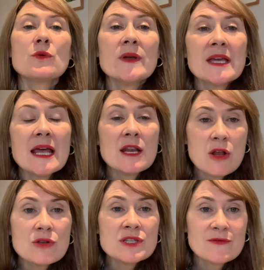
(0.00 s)
we get
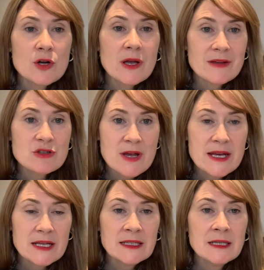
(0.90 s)
lots of ongoing
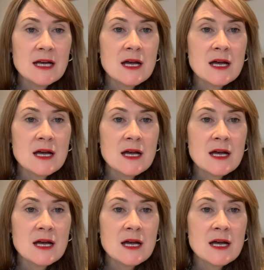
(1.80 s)
training.